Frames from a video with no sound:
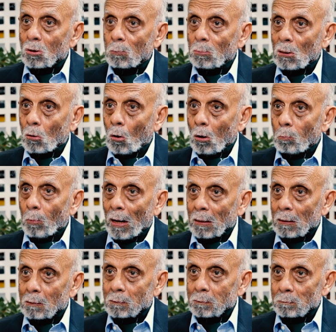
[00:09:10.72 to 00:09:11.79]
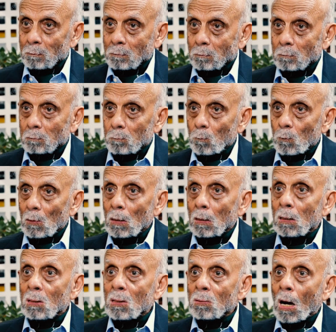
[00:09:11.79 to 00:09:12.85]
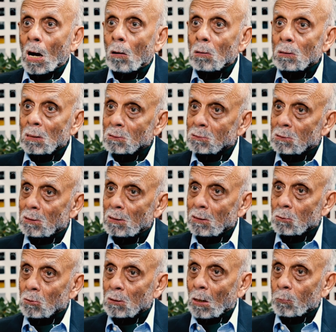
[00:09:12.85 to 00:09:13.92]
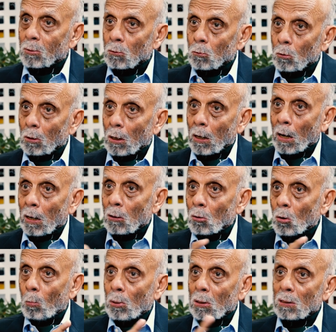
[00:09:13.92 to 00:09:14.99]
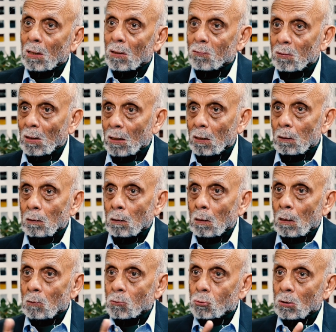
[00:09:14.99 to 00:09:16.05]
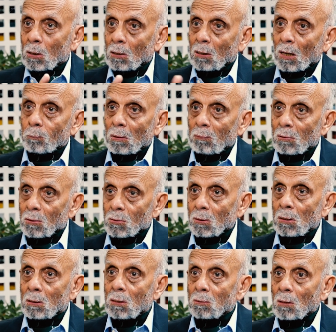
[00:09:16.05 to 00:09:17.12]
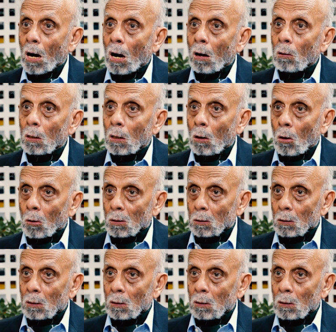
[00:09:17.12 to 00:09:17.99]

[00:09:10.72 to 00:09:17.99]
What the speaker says: to be called back. It is our destiny to capture Dogra and nobody else should get that privilege. It is our honor.